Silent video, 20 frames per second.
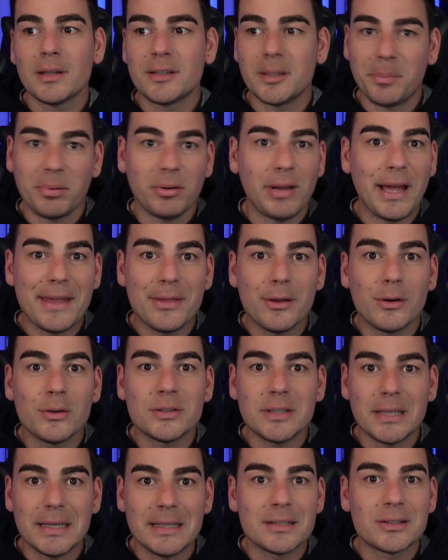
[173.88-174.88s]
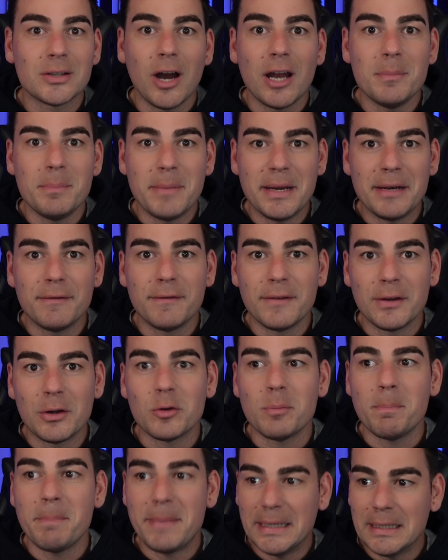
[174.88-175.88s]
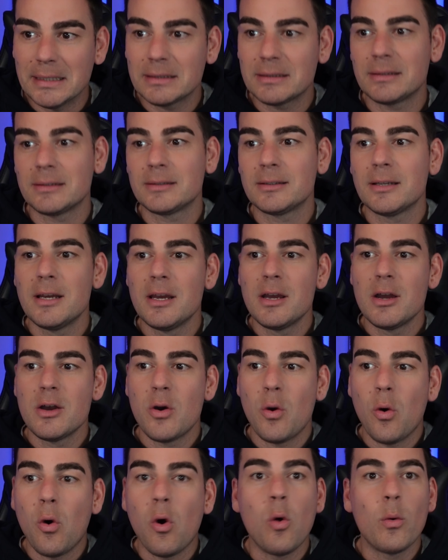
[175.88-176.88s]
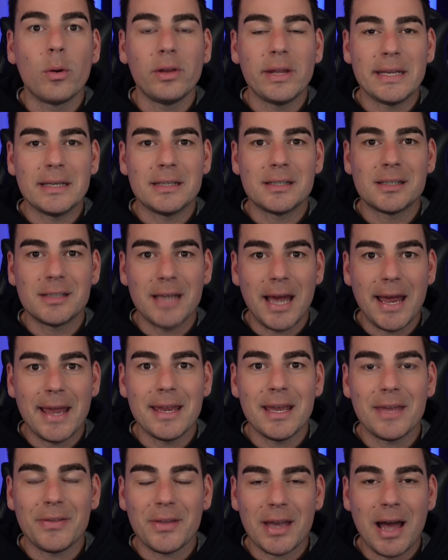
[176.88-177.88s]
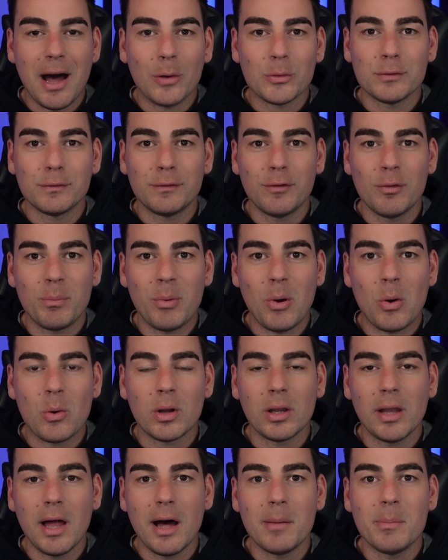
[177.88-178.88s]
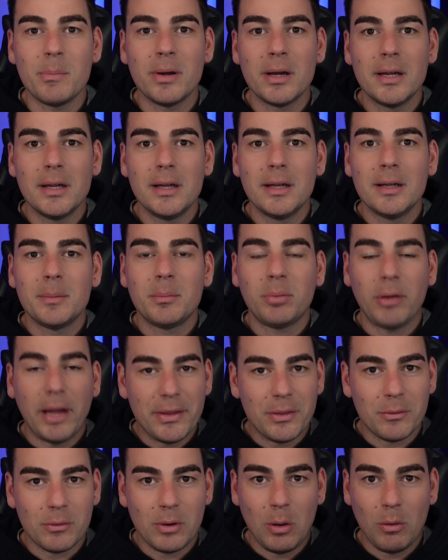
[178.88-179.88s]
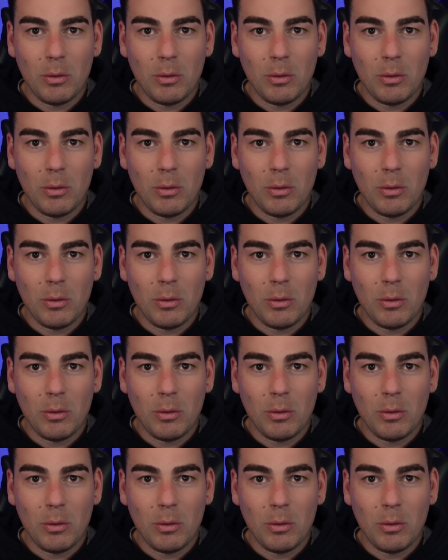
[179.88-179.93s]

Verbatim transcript: to play those inside midfield minutes, or will he stay at the Carlton Football Club, play the